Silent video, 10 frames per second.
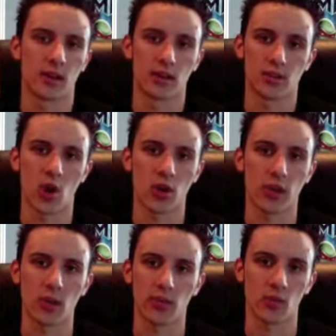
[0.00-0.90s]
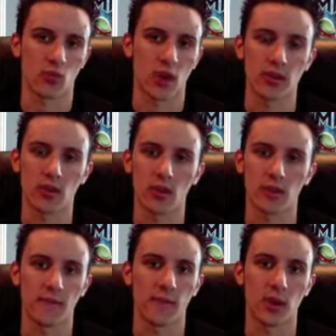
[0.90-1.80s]
talking with the writer and the
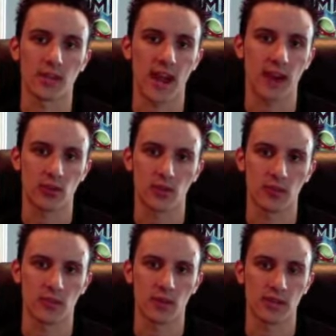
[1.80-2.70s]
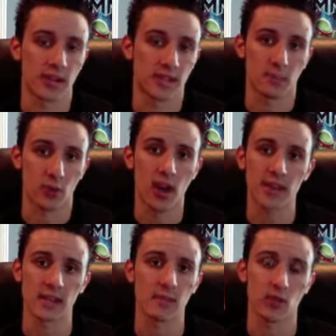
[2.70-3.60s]
voice actors from this, and it's
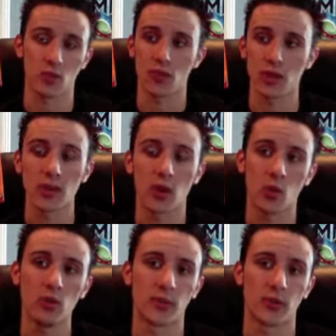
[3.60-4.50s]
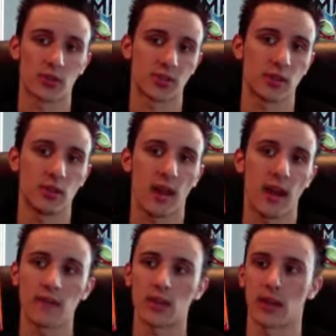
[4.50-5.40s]
surprising. I mean, they're really old, but they're still
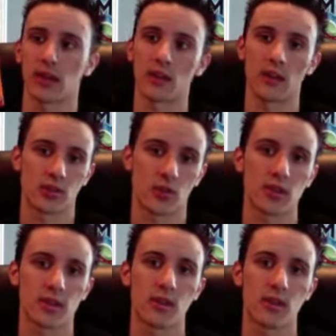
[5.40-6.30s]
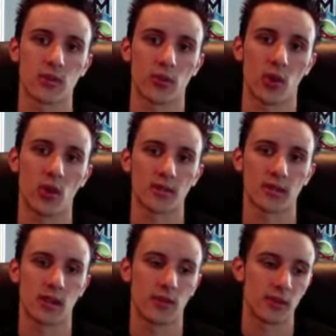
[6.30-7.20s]
live and kicking, and it's great to hear their thoughts
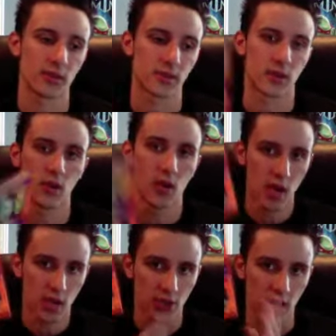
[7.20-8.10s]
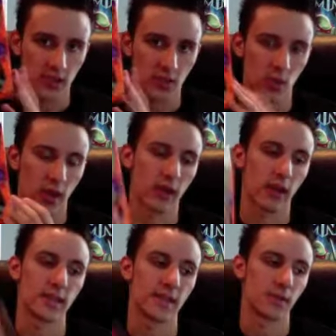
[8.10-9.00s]
on this. So check this one out. I
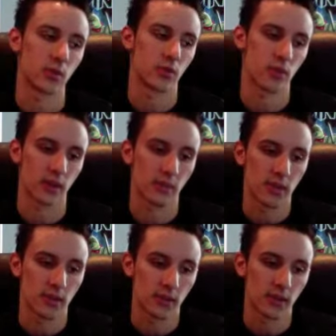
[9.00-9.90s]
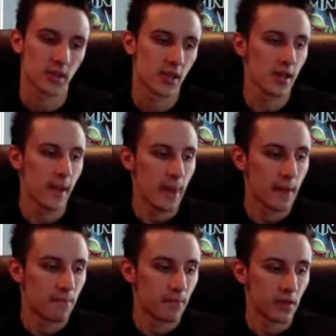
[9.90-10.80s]
definitely would recommend this.
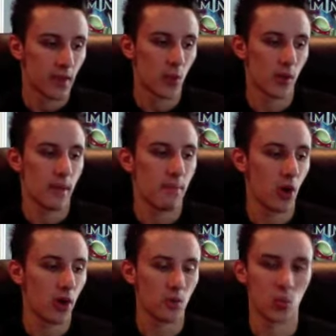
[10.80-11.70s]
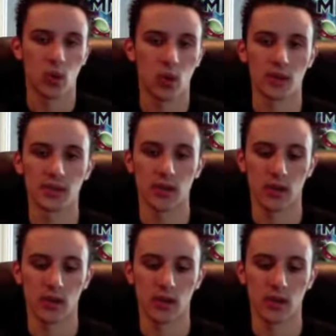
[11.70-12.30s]
Another one I bought was